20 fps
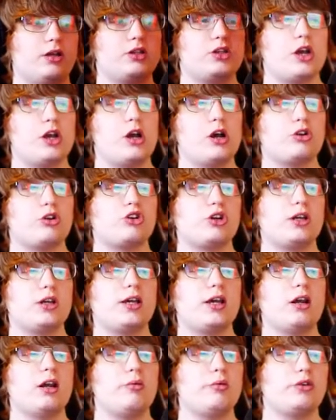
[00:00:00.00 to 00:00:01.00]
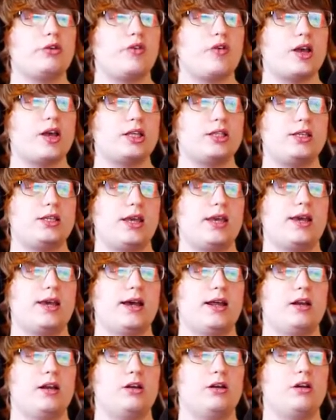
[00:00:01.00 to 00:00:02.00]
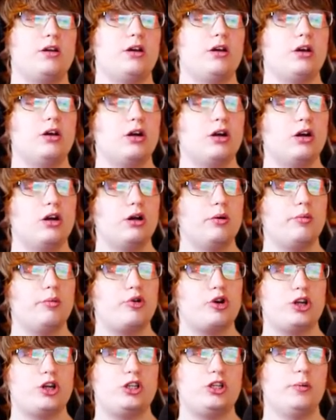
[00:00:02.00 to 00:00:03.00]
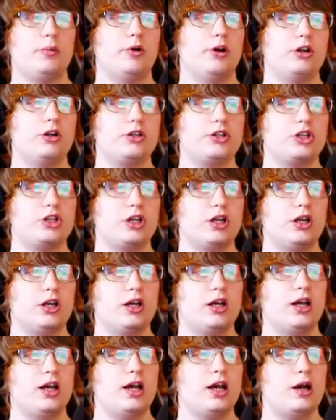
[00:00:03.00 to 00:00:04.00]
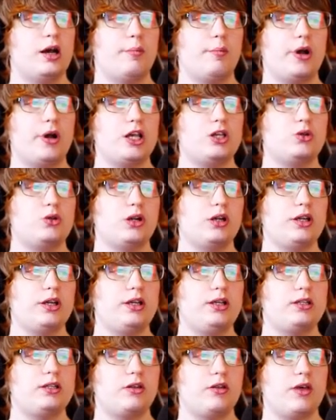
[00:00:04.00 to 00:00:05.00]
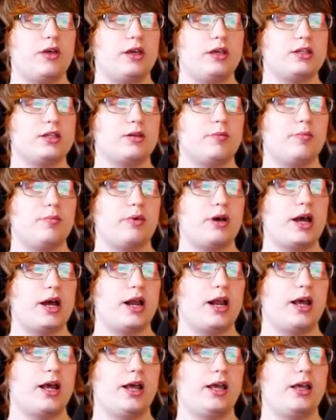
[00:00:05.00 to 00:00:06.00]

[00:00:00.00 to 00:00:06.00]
you gotta try and kill them as fast as you can. Pretty much. I might as well eat this. And I